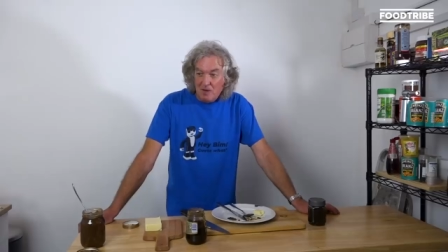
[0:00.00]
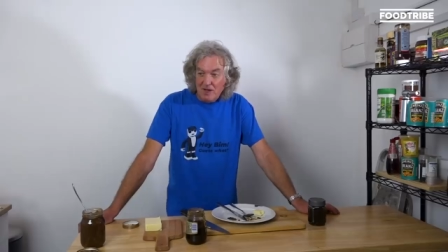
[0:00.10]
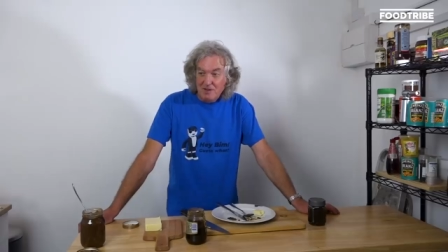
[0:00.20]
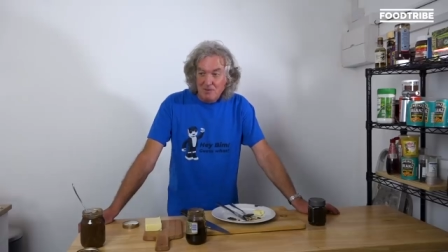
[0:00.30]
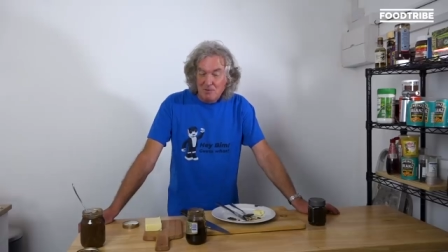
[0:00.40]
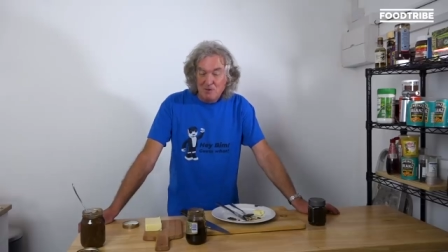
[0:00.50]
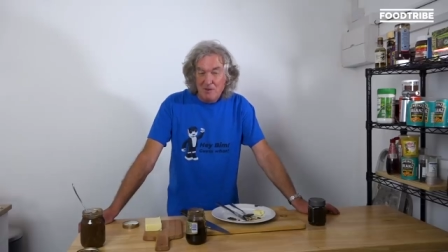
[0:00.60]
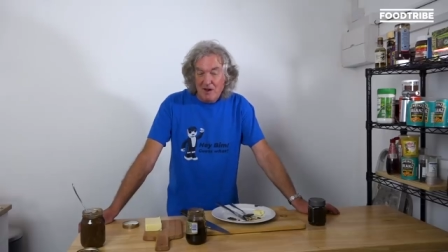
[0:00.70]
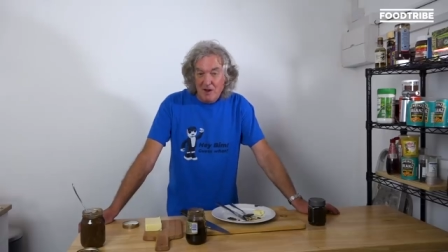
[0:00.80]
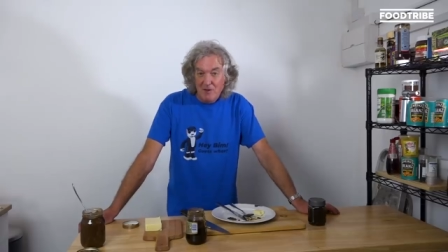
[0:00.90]
my argument
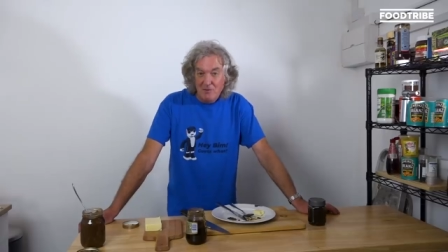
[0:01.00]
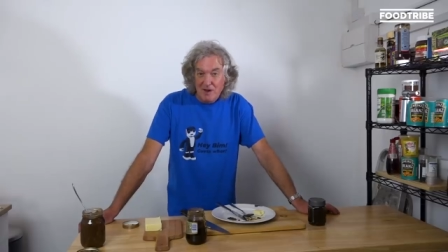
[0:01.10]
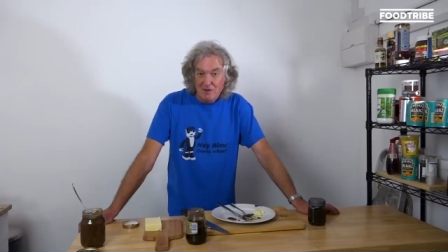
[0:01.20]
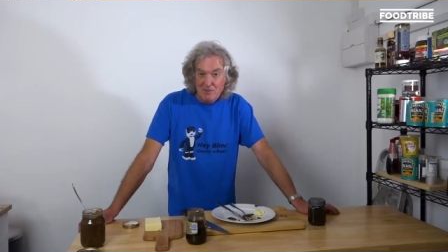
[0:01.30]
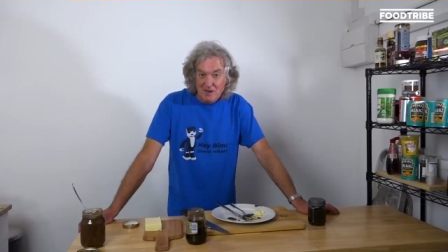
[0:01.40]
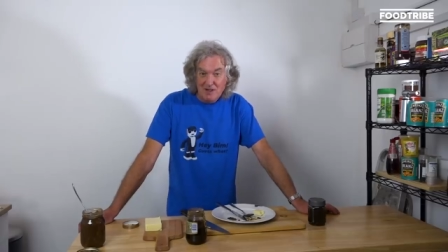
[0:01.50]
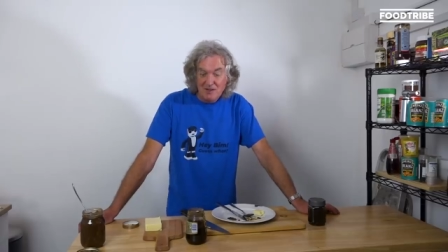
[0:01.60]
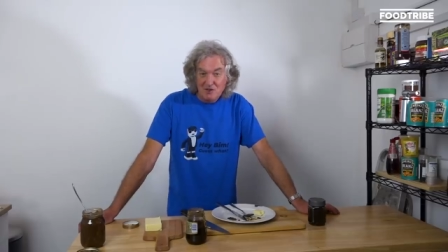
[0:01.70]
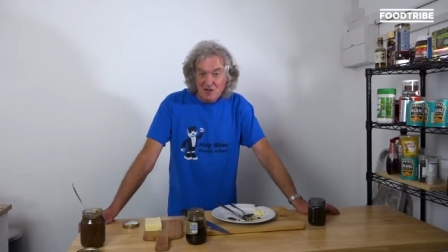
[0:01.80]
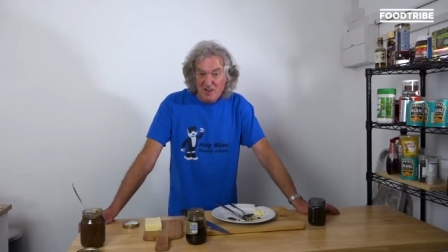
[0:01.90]
about homemade pickle
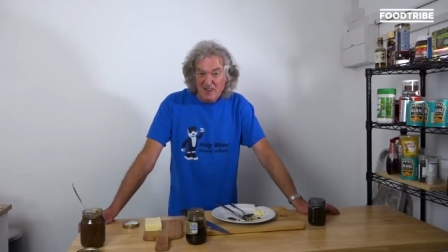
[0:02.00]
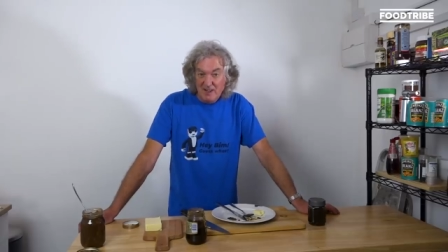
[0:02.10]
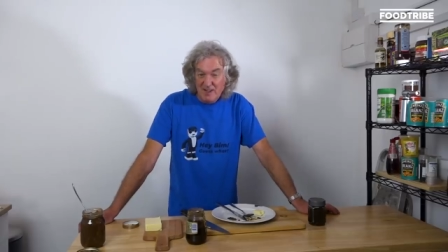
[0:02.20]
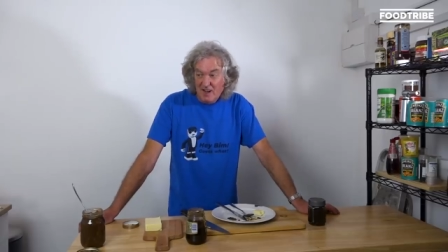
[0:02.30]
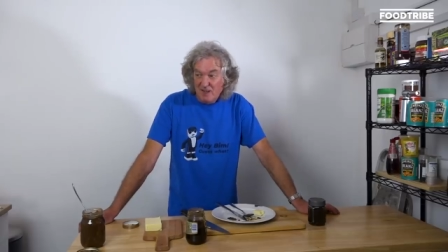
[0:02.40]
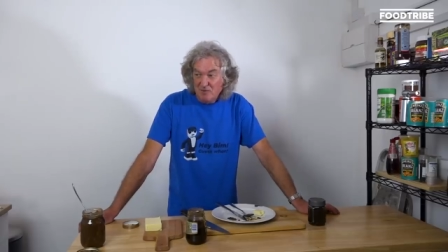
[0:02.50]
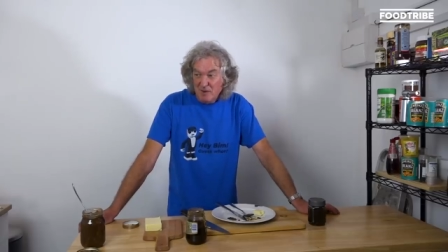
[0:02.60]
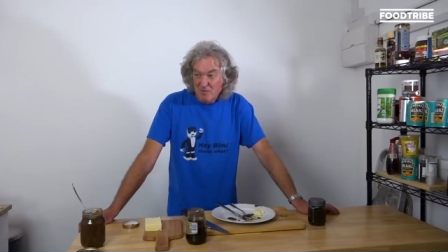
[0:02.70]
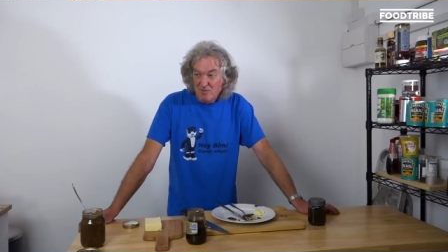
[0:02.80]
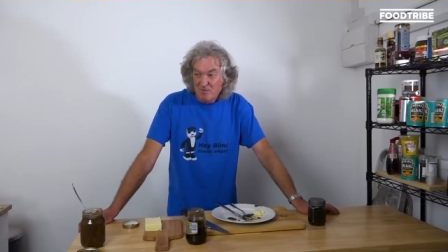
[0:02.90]
and chutney, I've
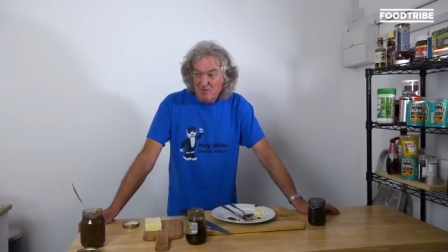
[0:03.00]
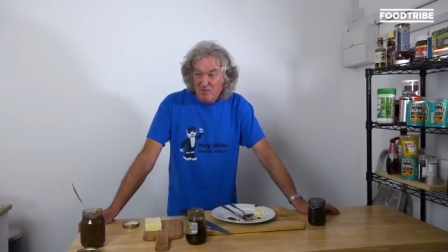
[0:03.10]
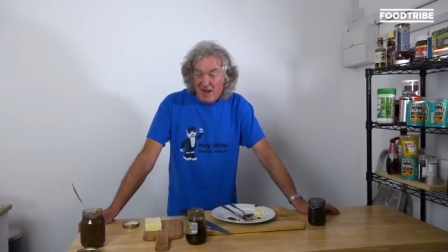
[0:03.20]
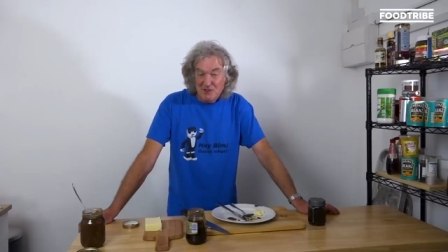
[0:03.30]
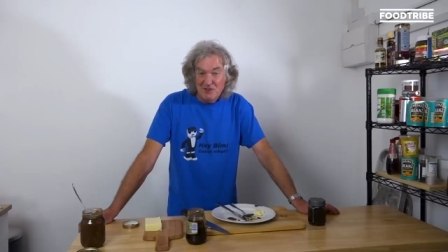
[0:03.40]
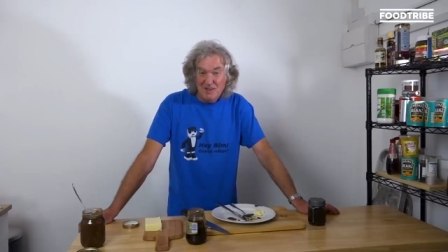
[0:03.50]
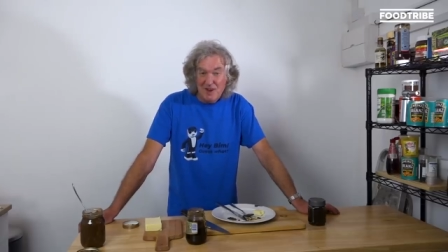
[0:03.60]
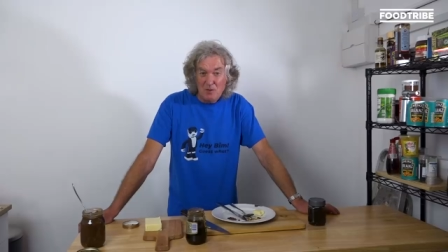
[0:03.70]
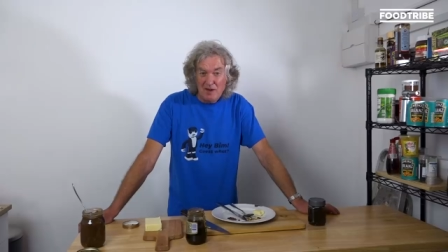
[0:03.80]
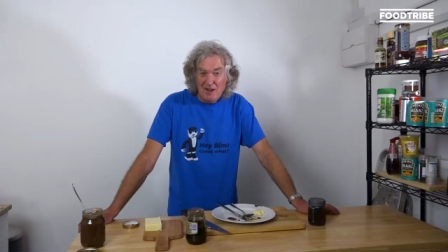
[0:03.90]
been bashing
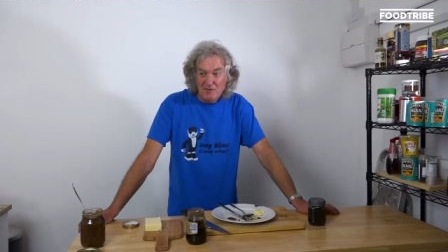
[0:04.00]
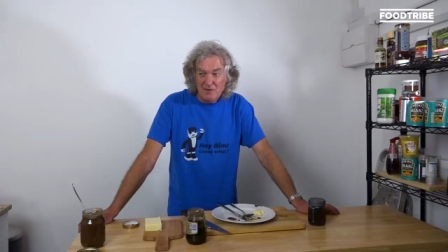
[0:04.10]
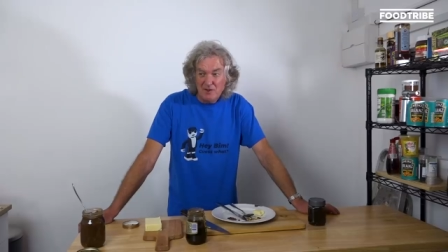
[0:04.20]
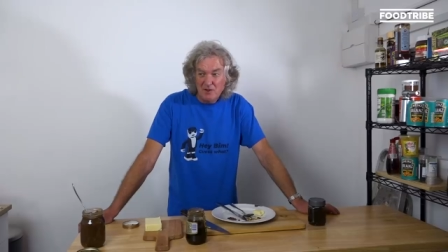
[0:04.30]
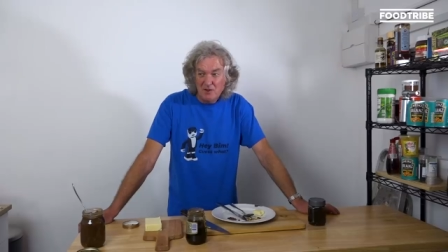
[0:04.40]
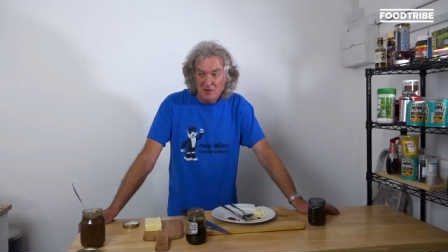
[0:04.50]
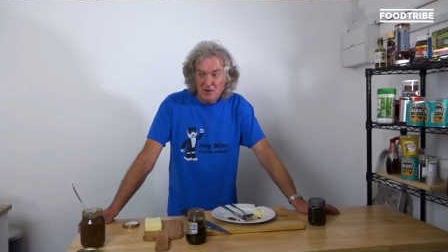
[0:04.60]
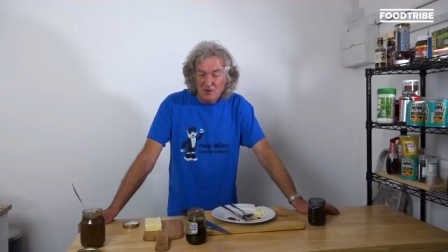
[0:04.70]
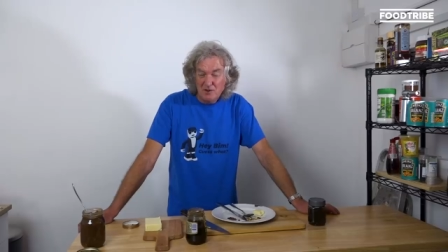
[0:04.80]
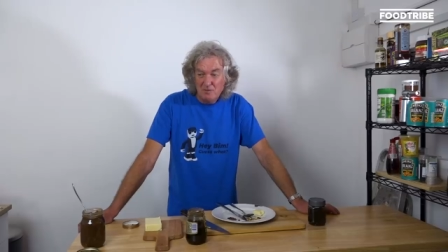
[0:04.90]
that one out for a
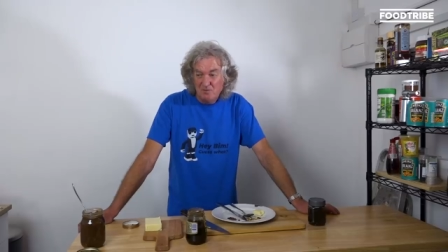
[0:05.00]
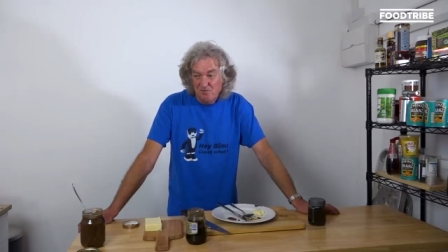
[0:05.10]
good,